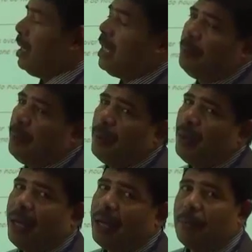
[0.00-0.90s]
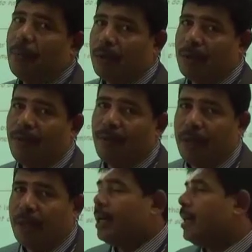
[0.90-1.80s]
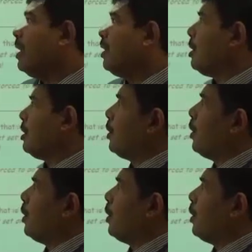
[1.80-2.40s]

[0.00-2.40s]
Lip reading: many people are emotive in their nature.